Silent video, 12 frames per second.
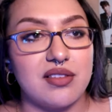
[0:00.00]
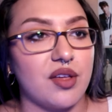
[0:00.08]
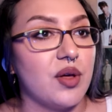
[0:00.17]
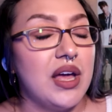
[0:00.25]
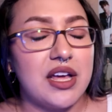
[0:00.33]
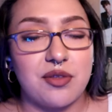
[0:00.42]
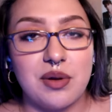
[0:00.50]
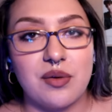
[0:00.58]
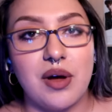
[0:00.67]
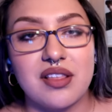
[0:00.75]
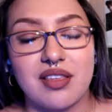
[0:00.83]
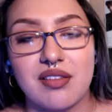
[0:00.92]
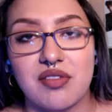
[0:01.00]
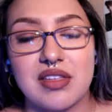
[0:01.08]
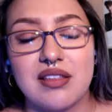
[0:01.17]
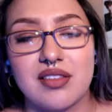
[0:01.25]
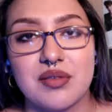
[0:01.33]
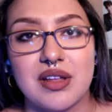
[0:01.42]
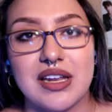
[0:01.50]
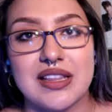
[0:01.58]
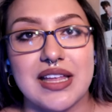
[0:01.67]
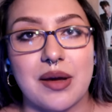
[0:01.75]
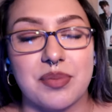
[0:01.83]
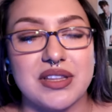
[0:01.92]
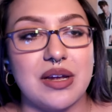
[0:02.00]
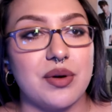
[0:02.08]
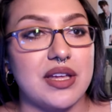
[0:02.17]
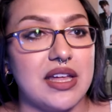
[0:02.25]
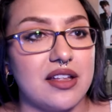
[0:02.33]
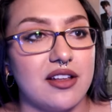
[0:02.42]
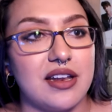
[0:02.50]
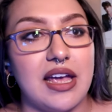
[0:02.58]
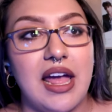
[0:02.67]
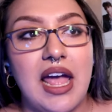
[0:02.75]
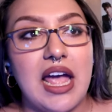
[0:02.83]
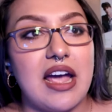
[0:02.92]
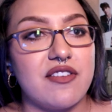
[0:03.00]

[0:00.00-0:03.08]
So it's been a while since I've seen something like that, but they were killing it.